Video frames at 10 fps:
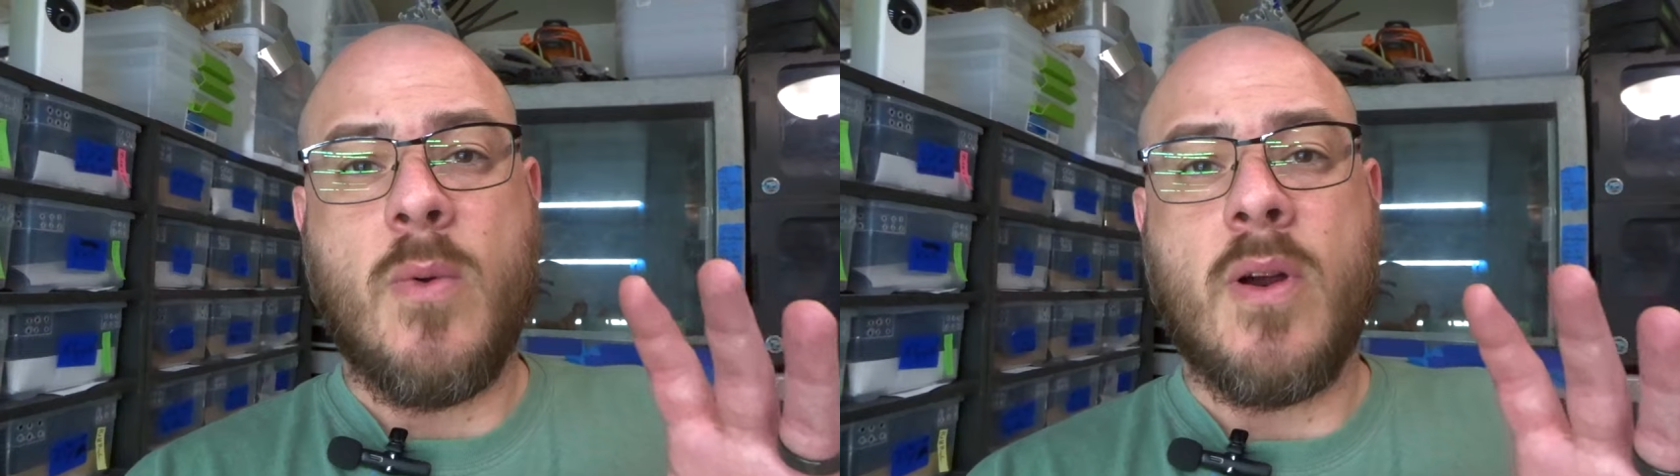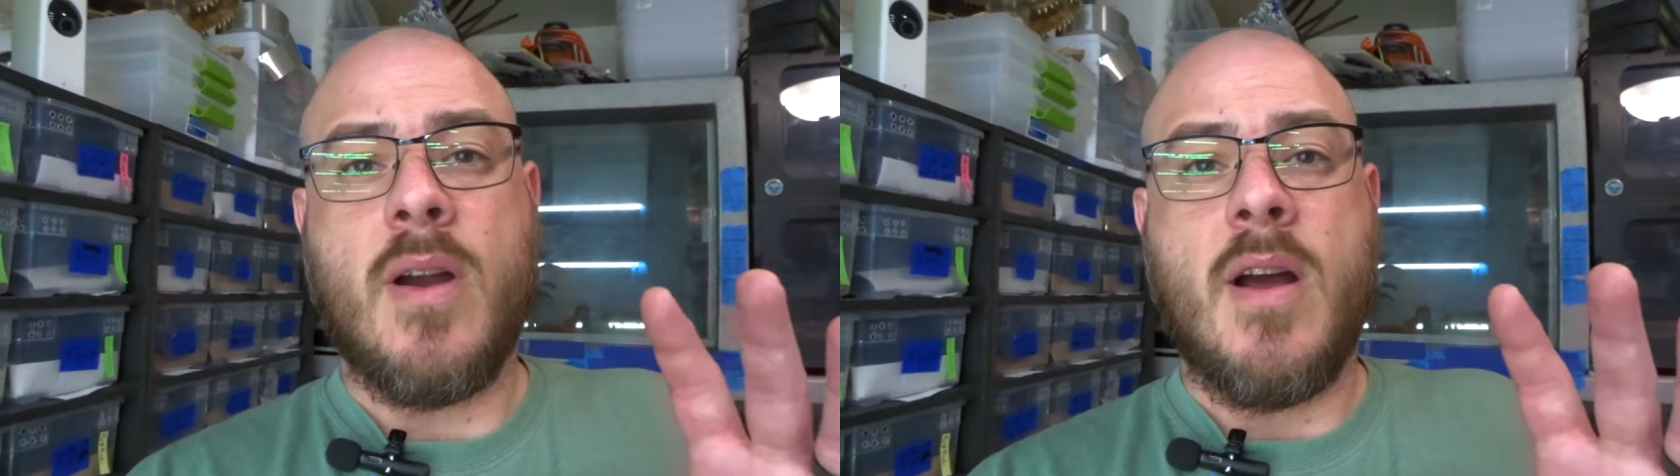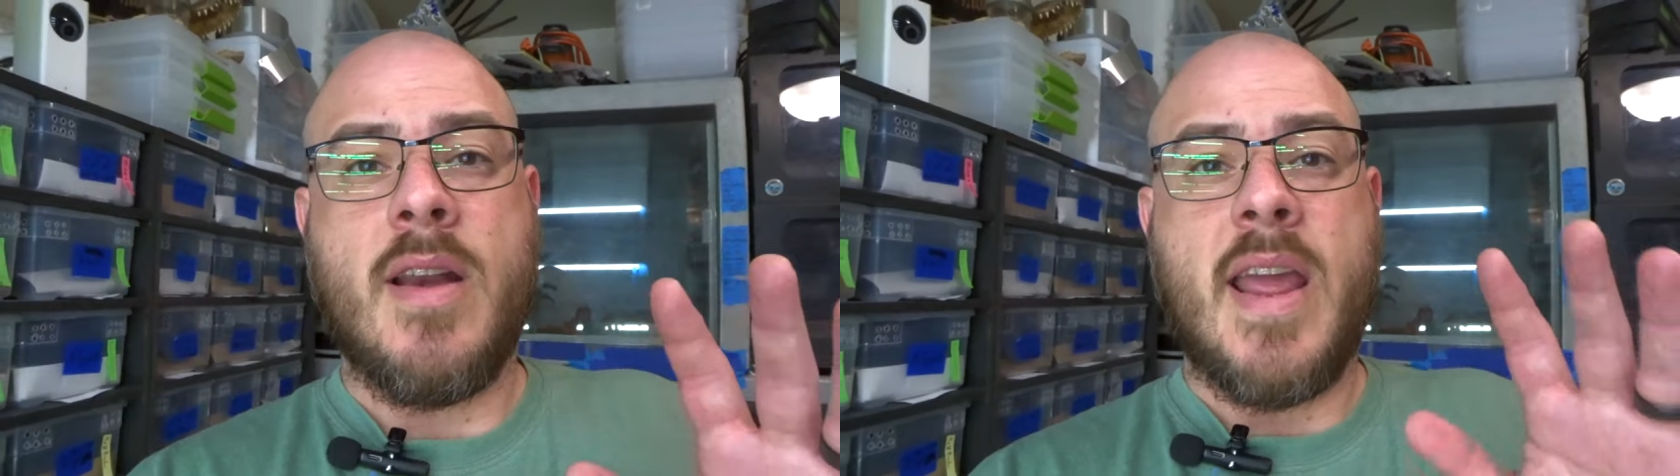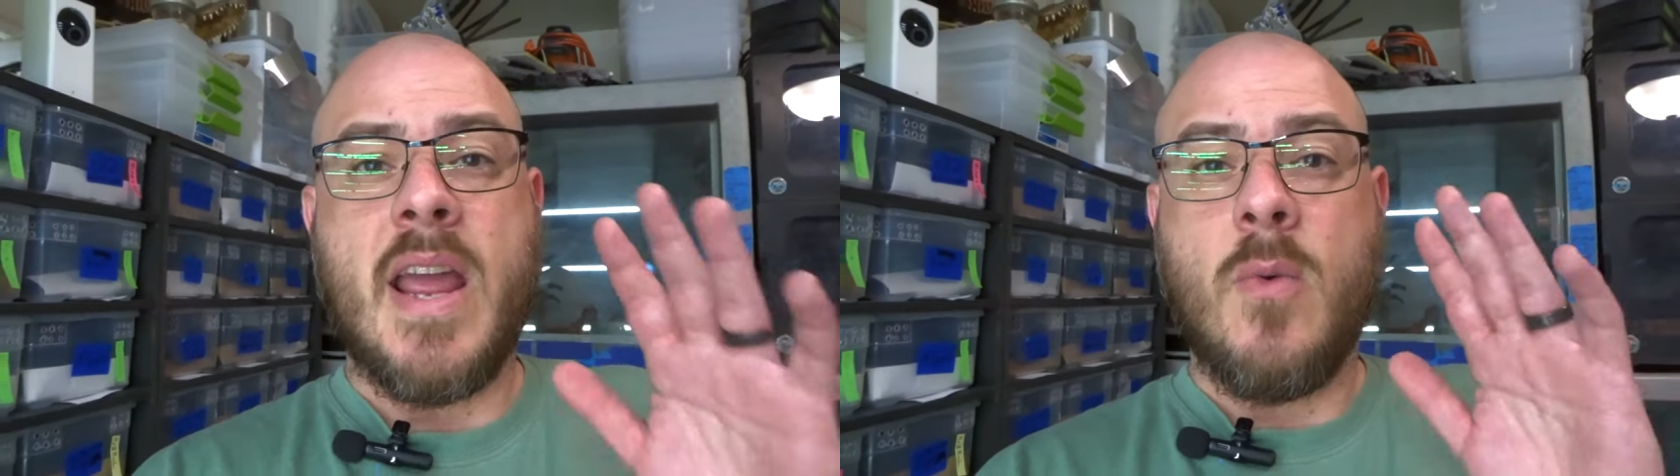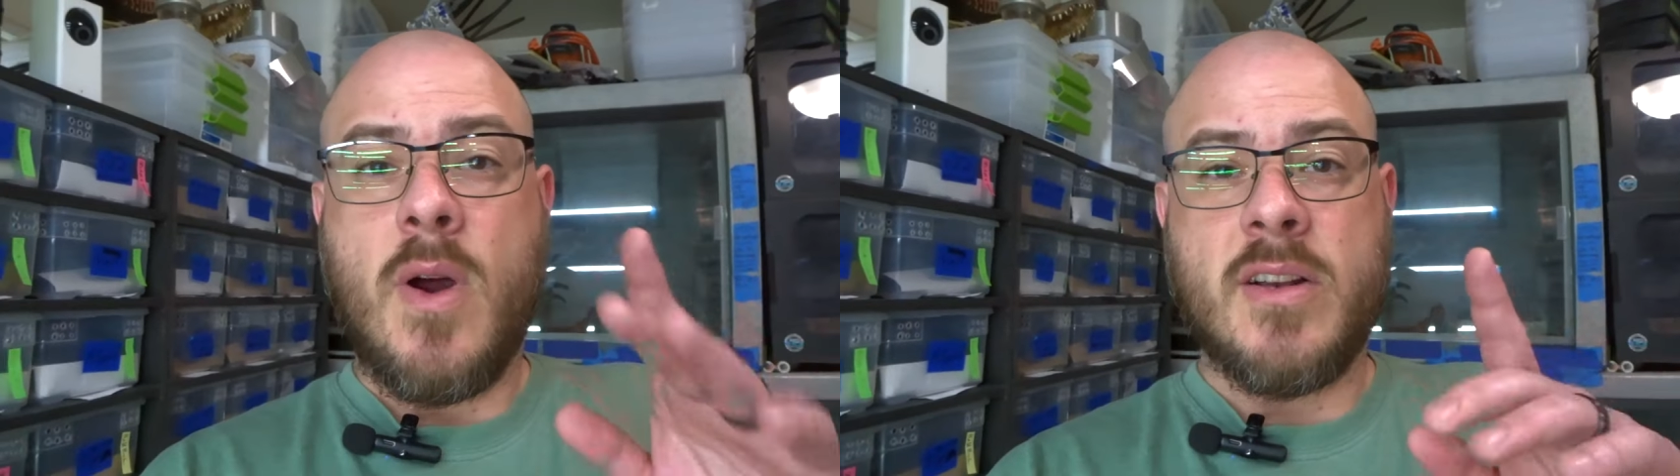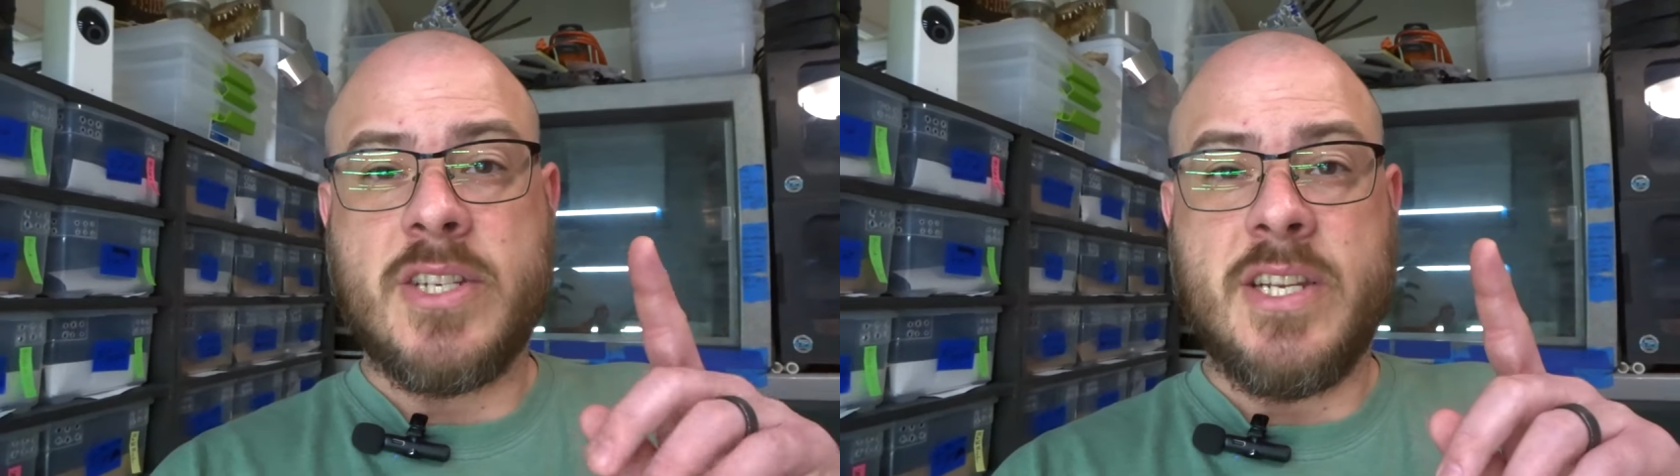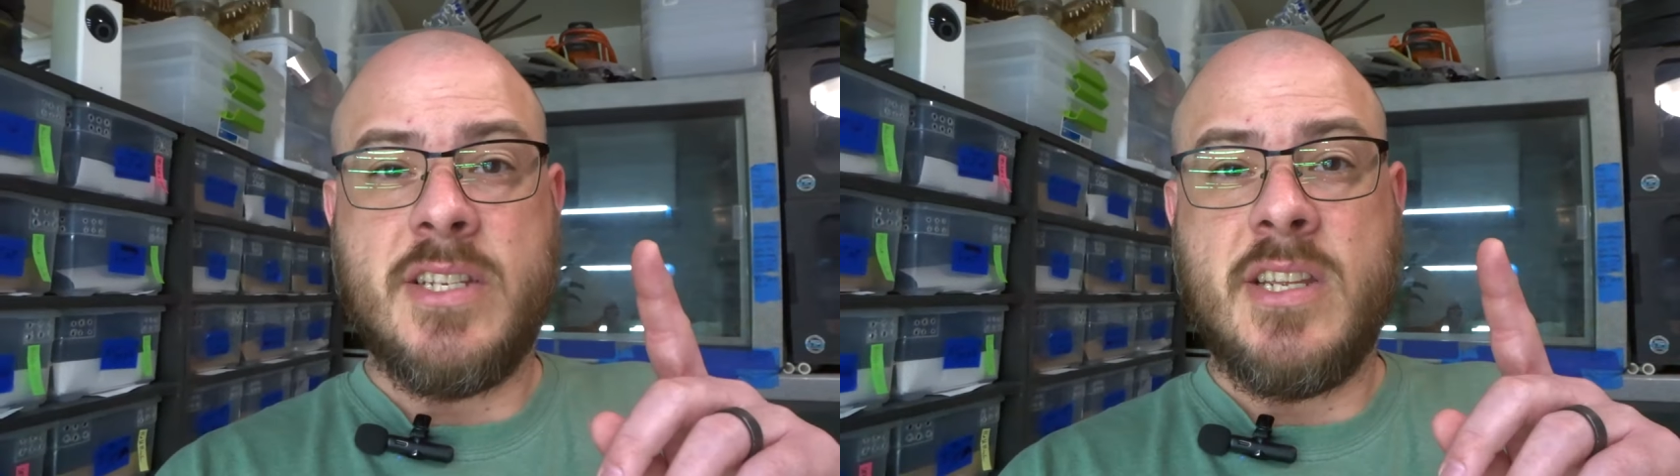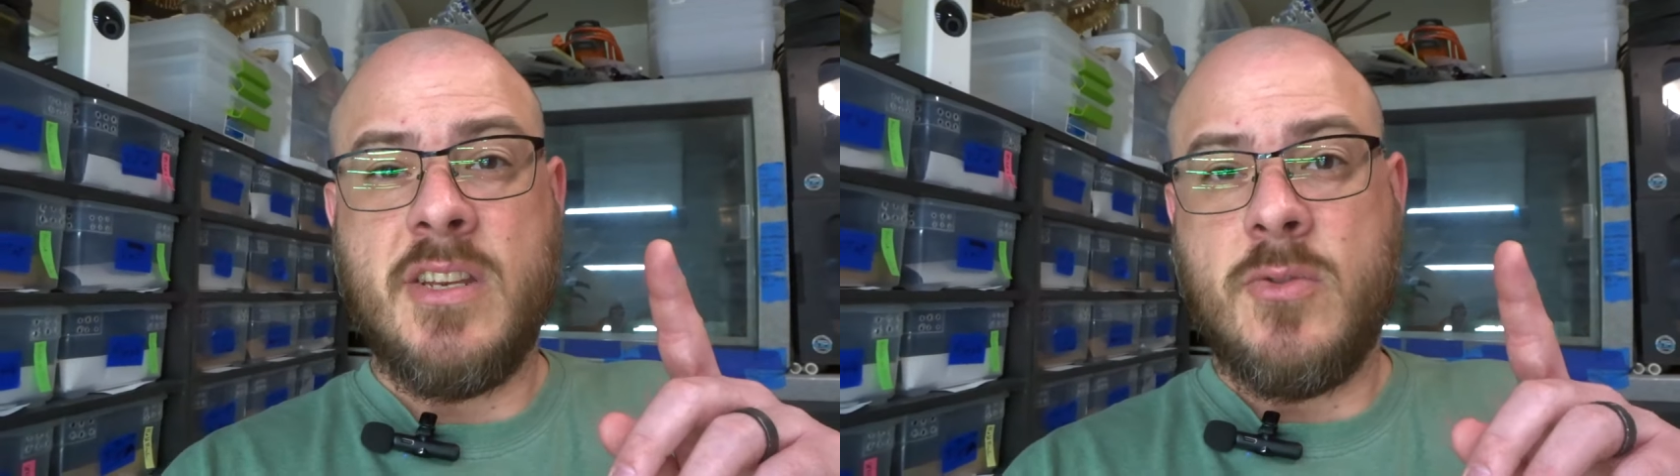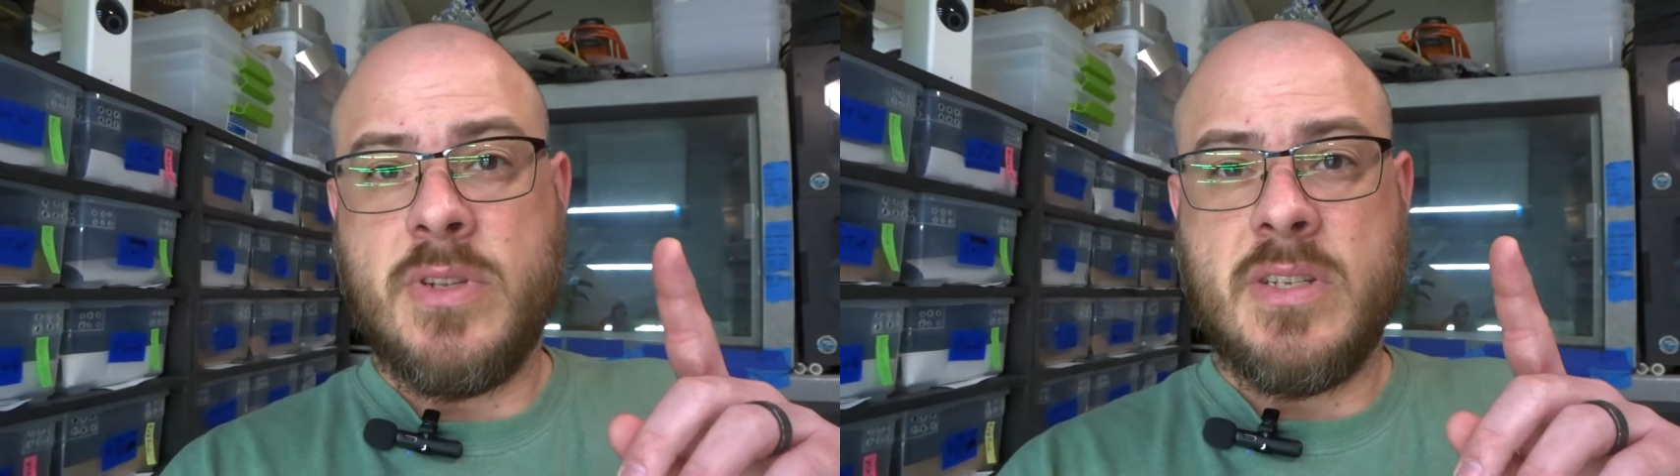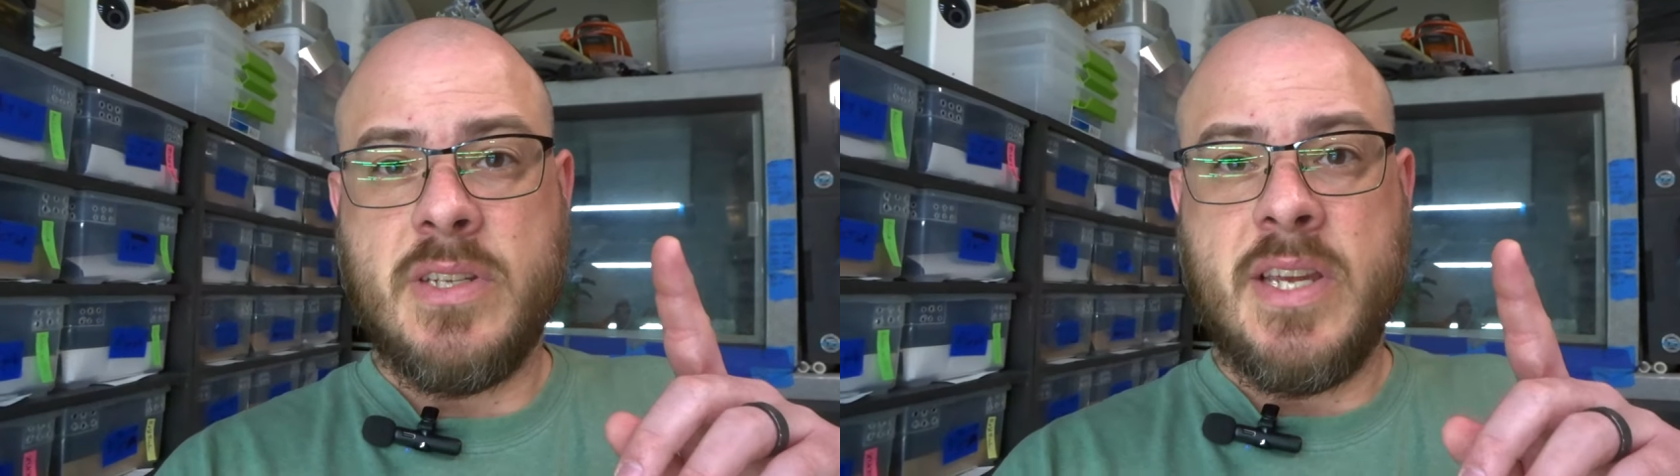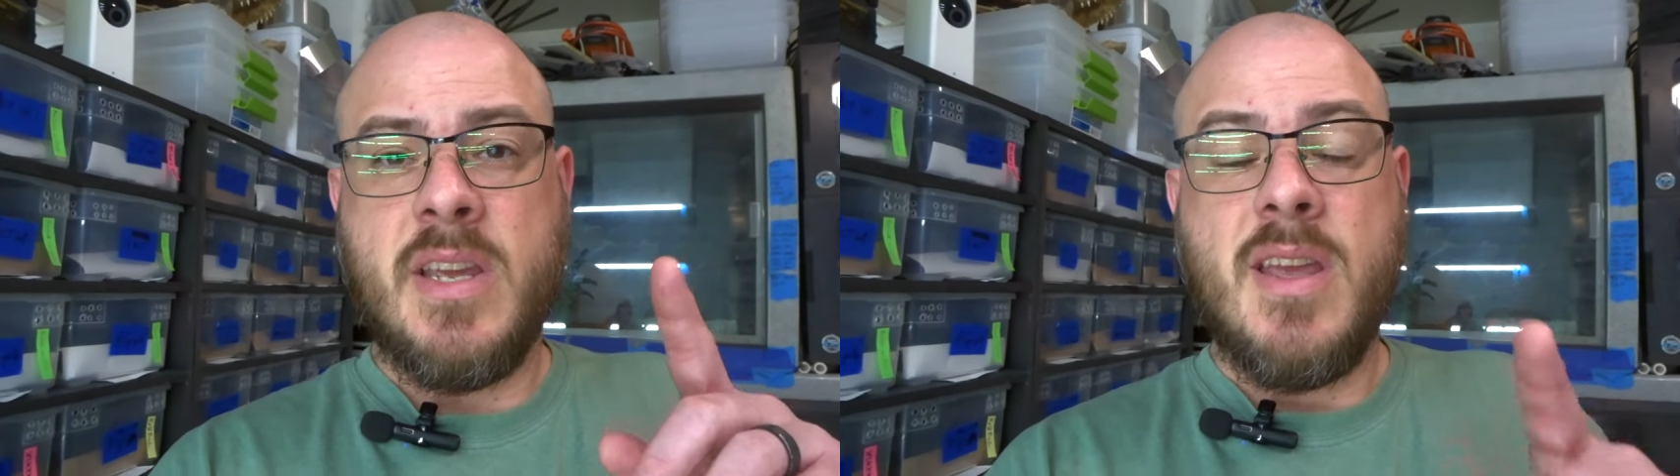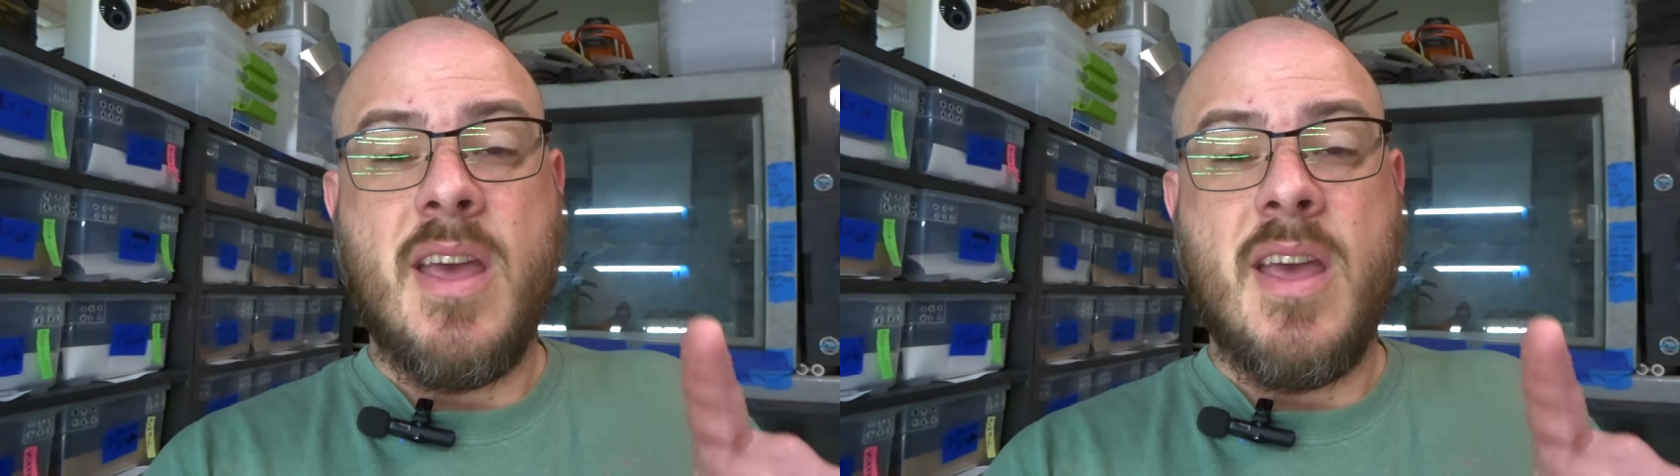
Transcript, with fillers: we're on Egg Watch continuously,